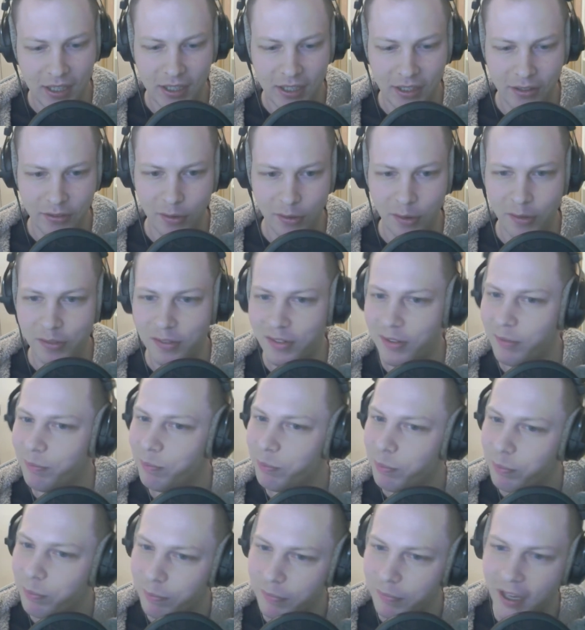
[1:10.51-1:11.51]
So
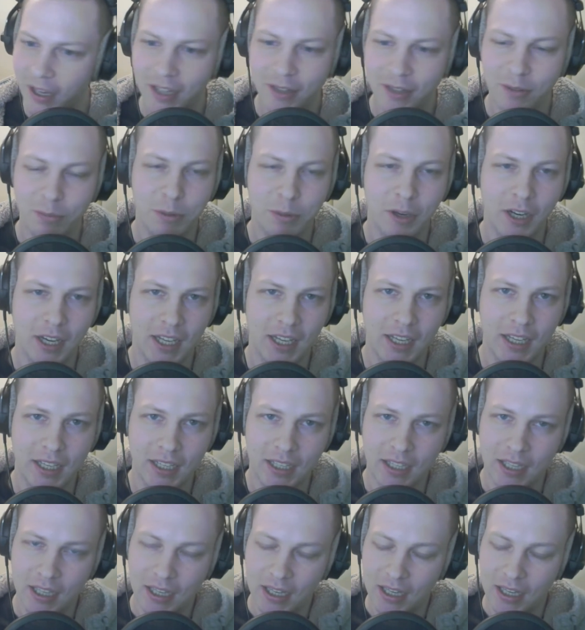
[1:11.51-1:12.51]
it's
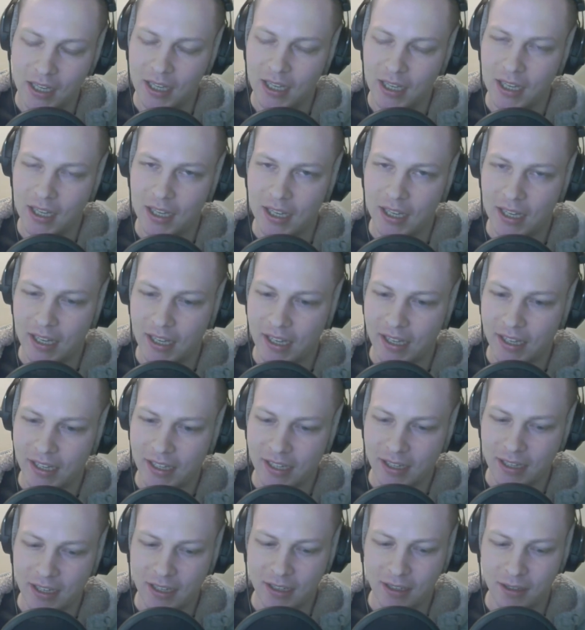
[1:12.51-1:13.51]
pretty
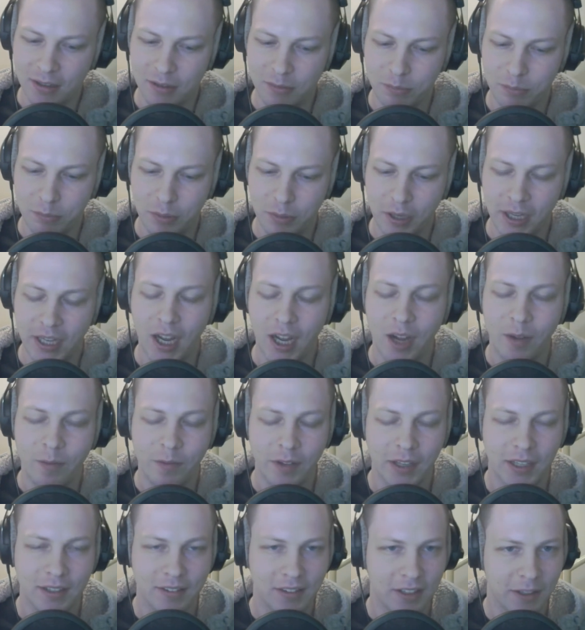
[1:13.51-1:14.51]

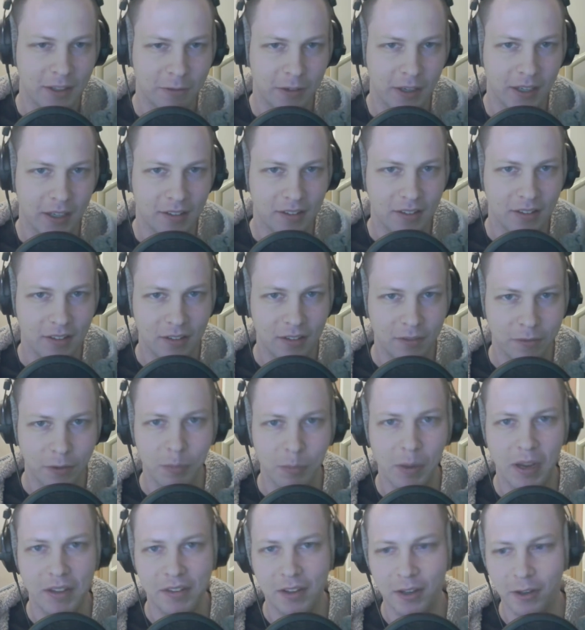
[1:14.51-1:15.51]
obvious difference for
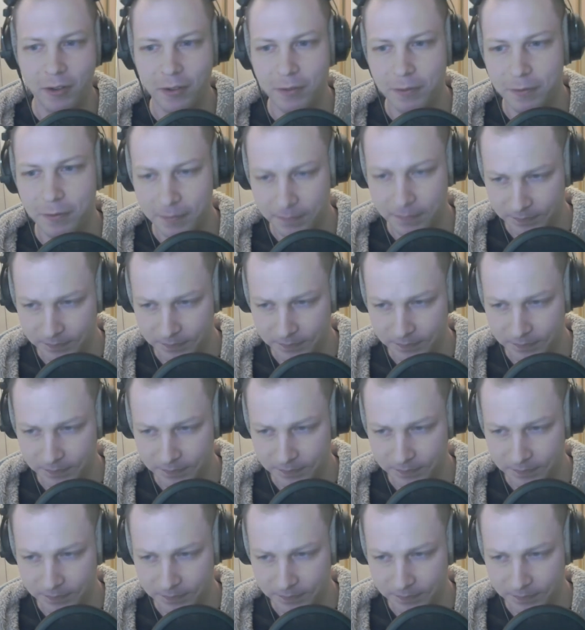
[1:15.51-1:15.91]
myself.